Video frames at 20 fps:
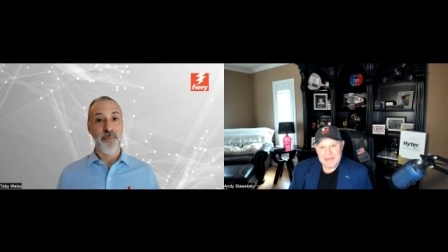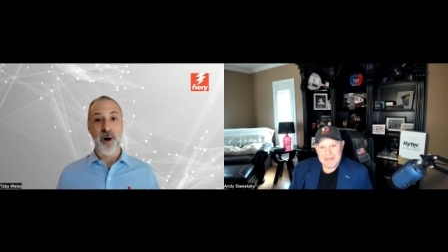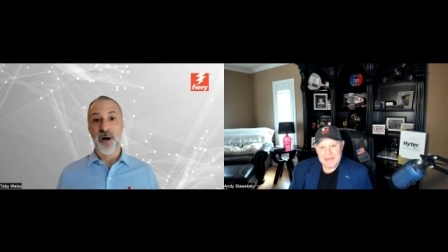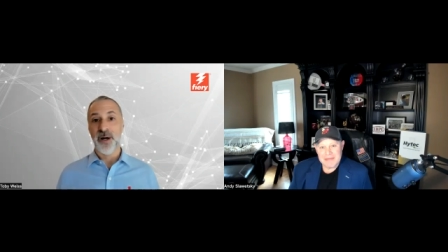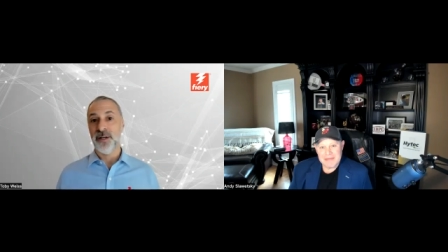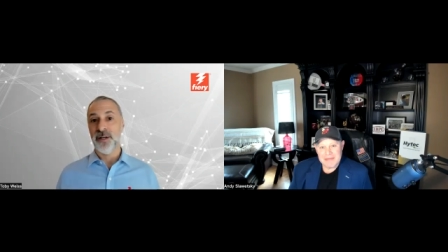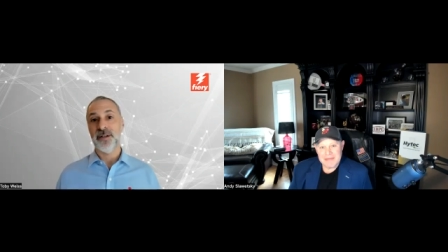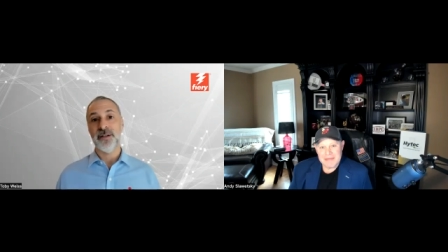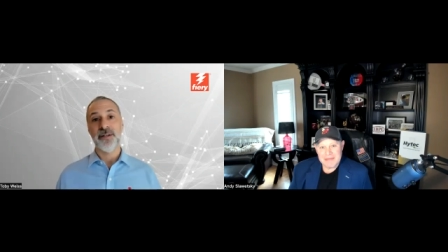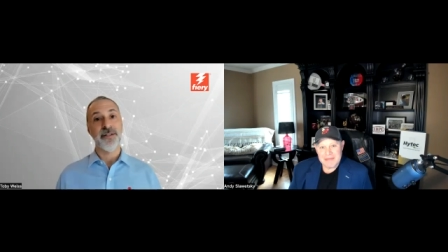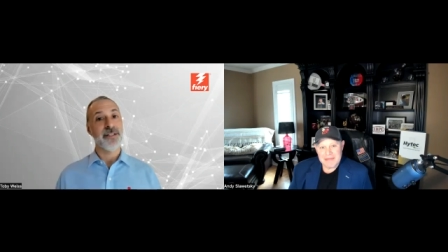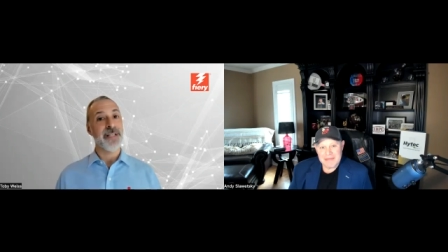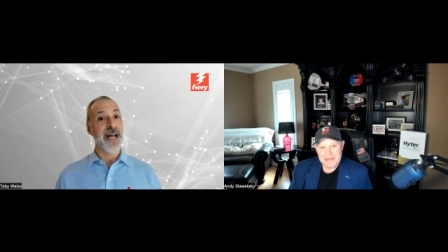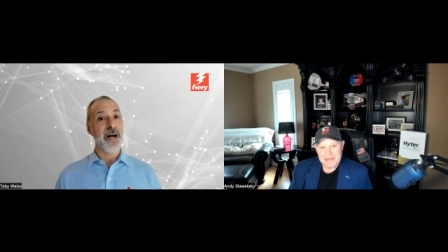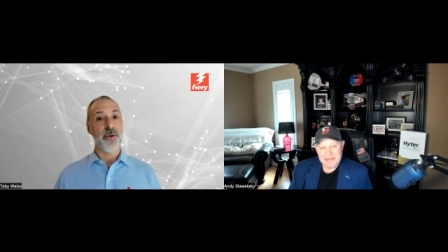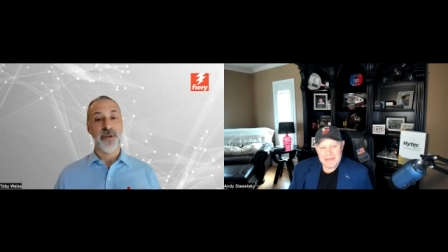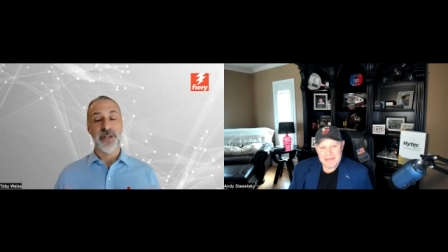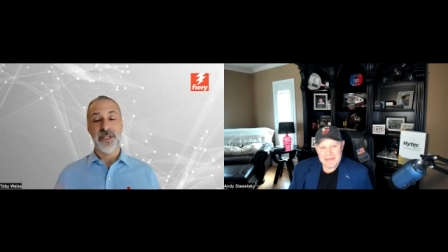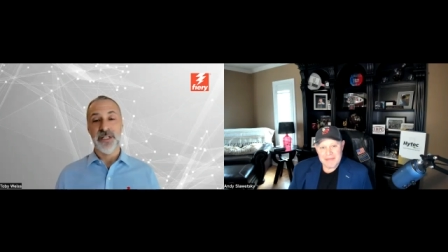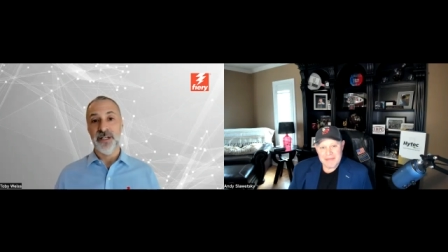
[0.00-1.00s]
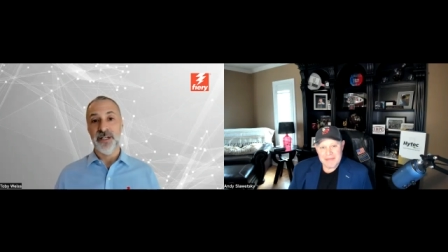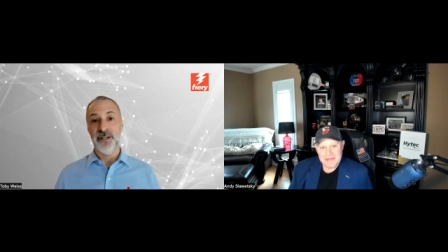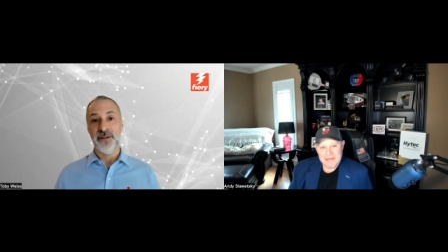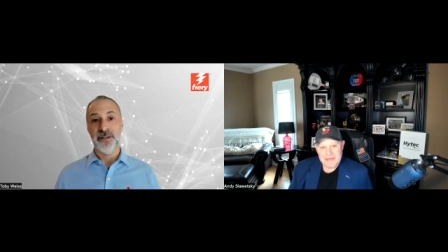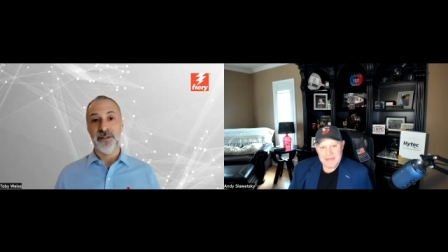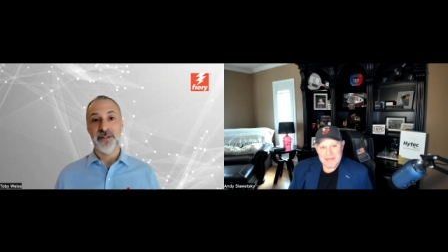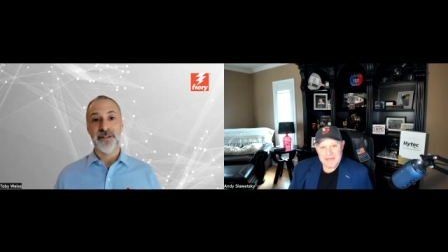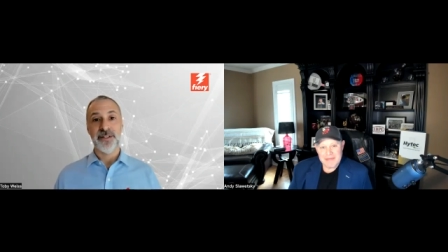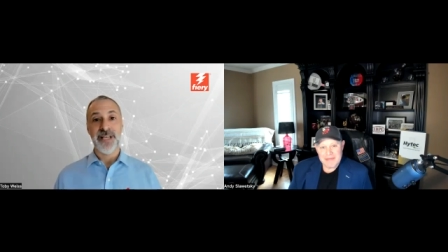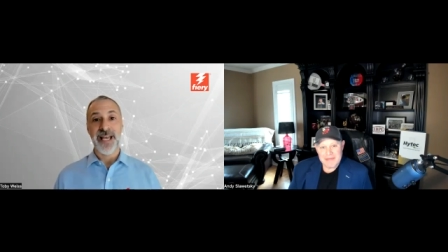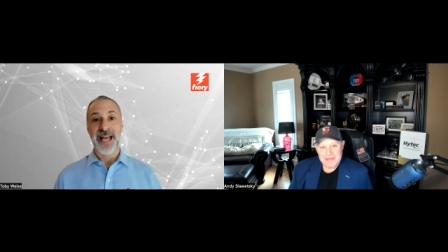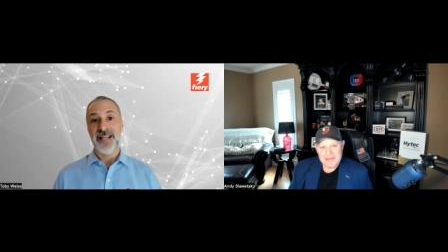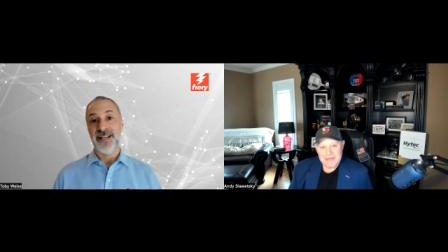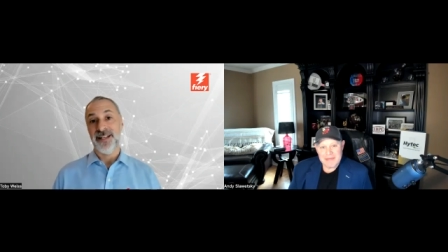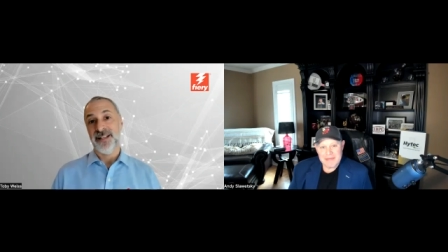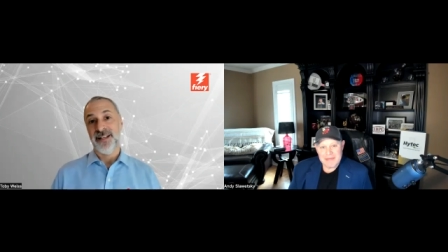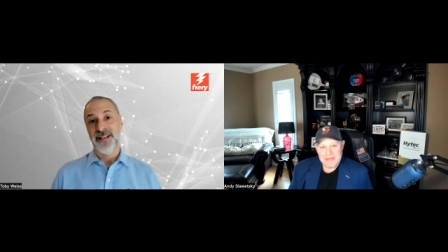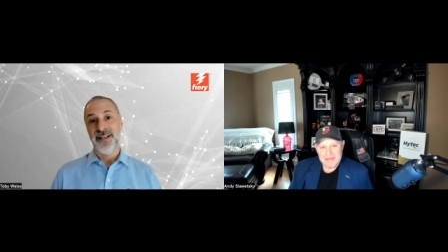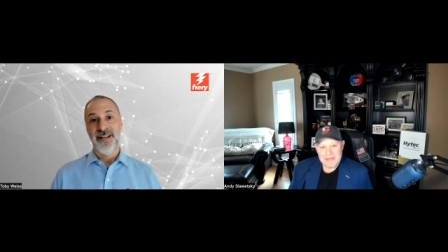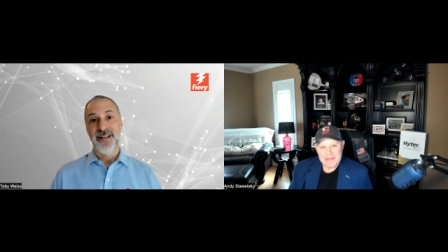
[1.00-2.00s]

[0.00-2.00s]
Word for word: partners, our dealers, and